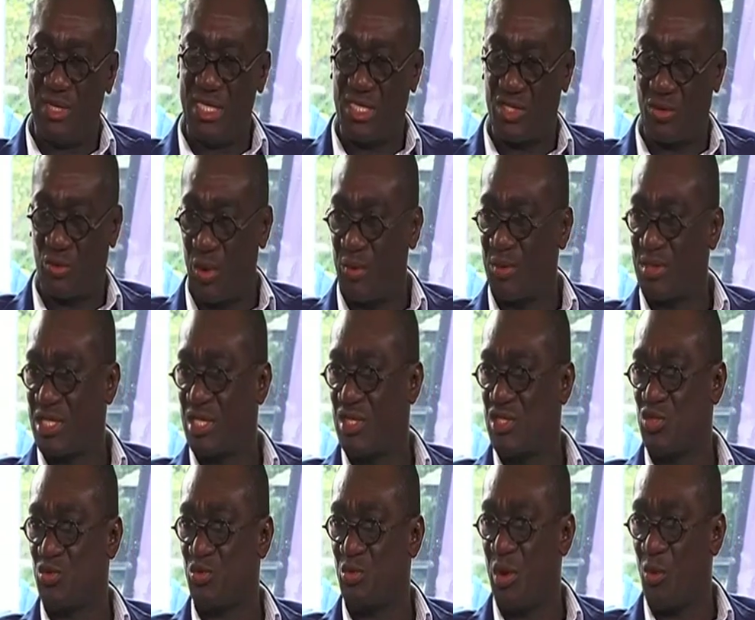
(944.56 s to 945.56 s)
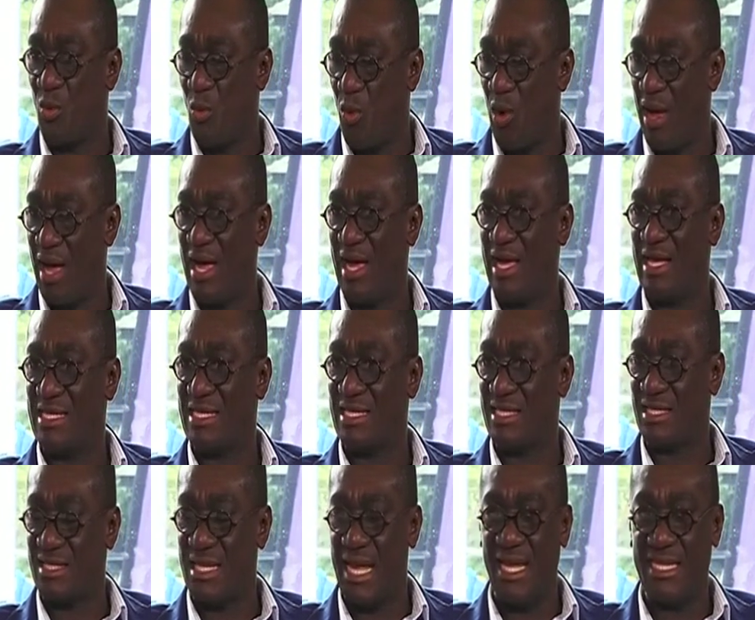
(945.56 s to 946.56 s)
descriptions require
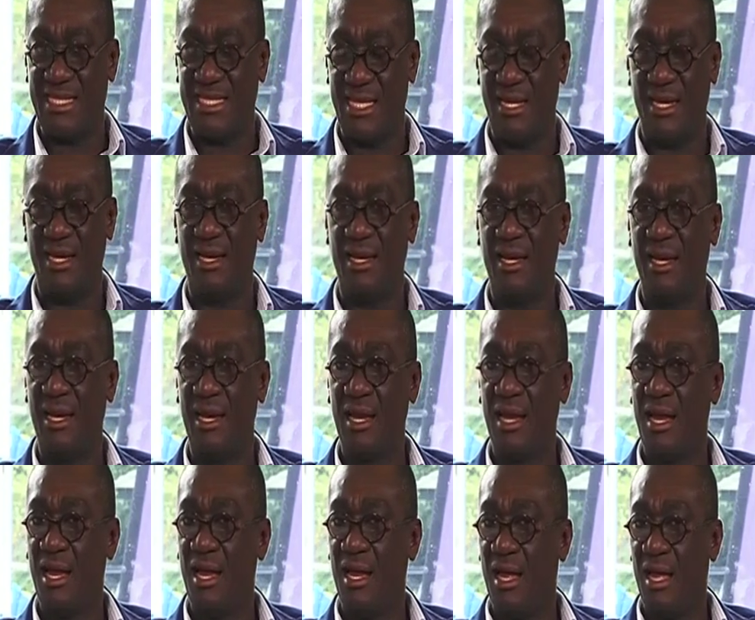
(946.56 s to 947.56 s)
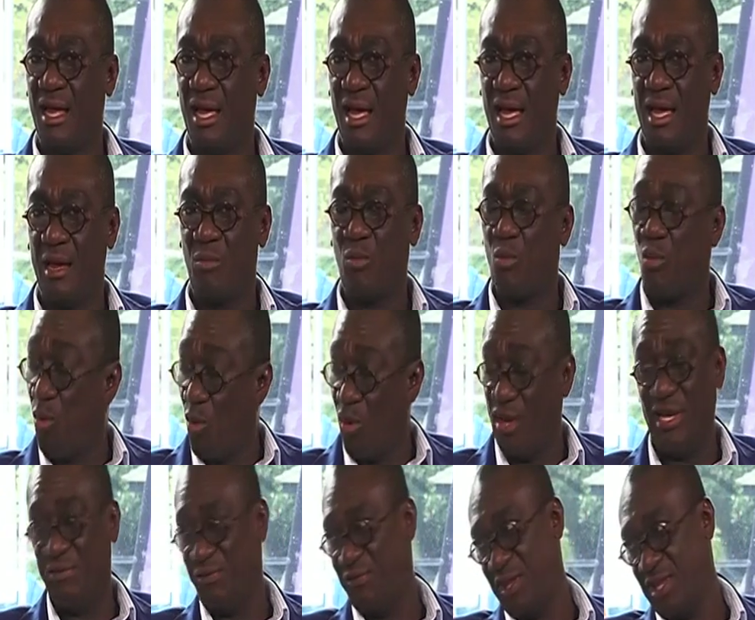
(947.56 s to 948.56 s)
certain um,
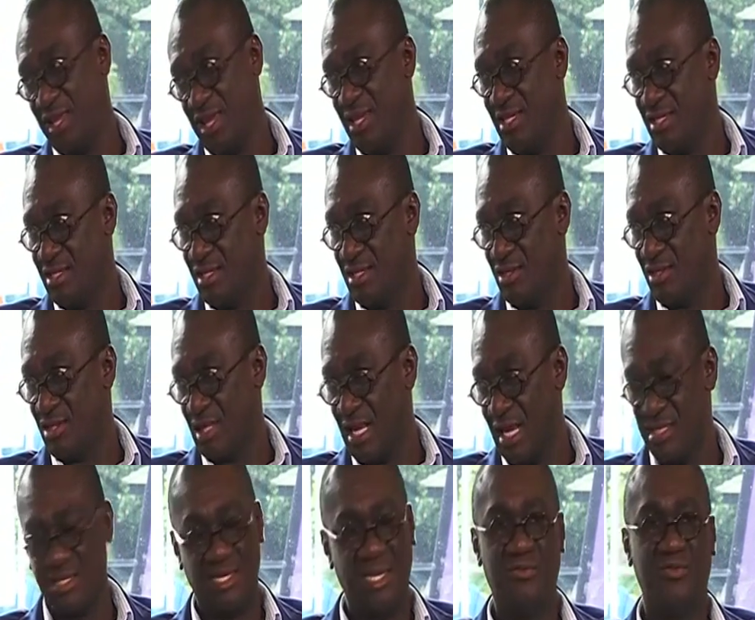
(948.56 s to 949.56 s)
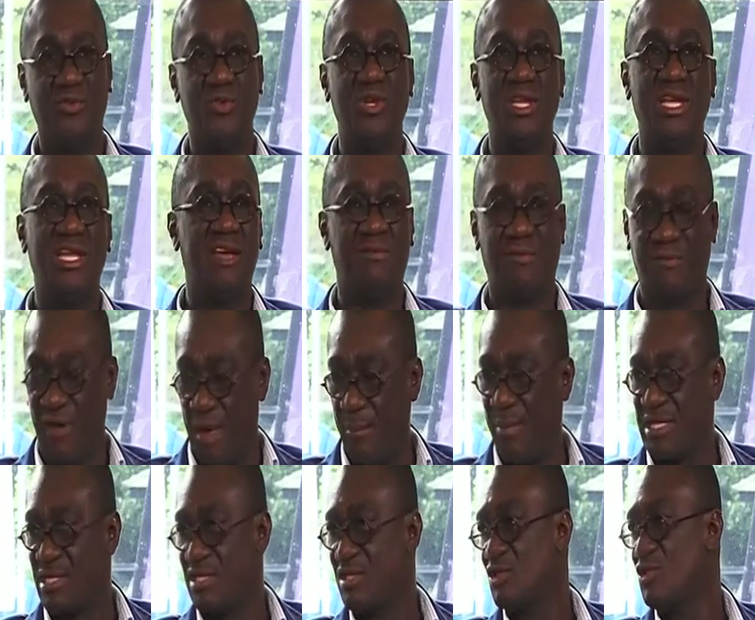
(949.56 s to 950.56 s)
qualifications. As if you need a
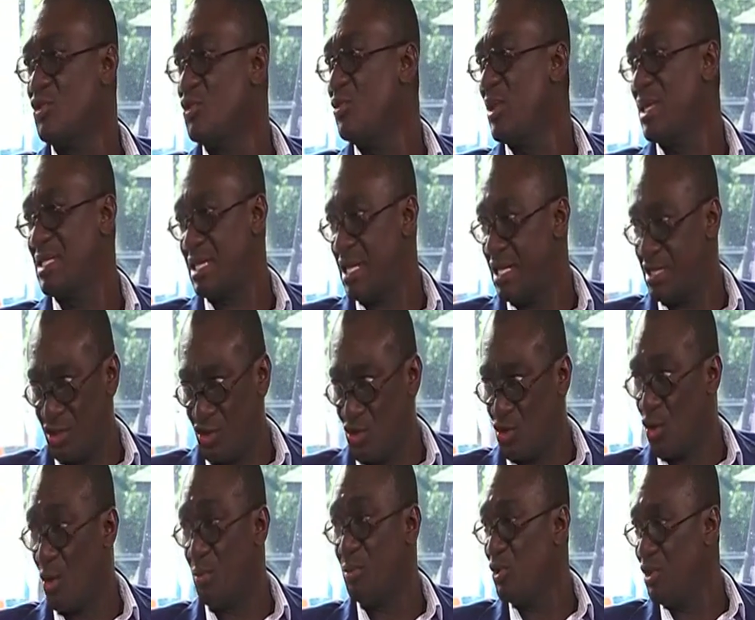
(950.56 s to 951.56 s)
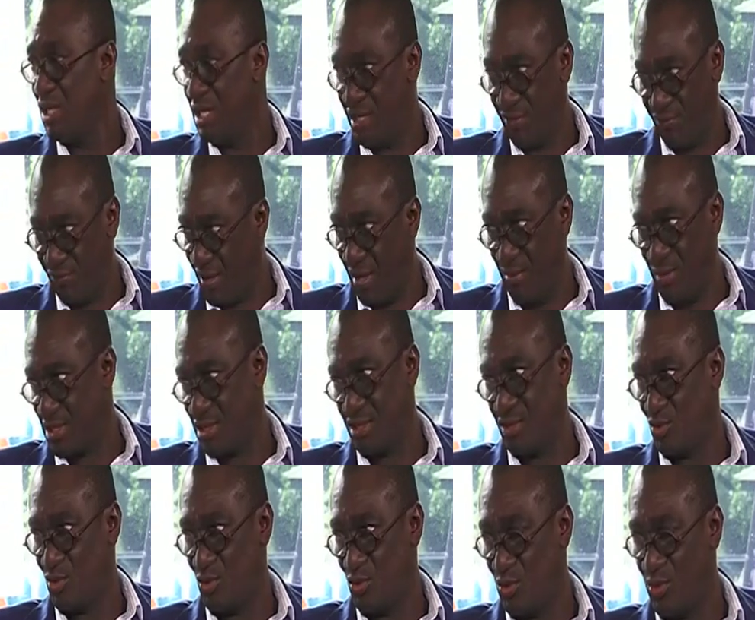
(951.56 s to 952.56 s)
pharmacist to do a certain job, you need a
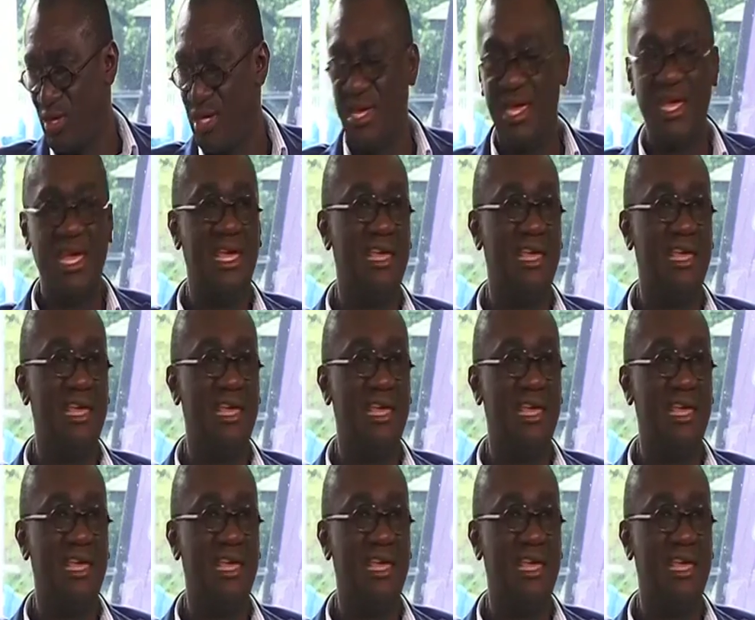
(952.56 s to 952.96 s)
pharmacist to mm. do it. Mm.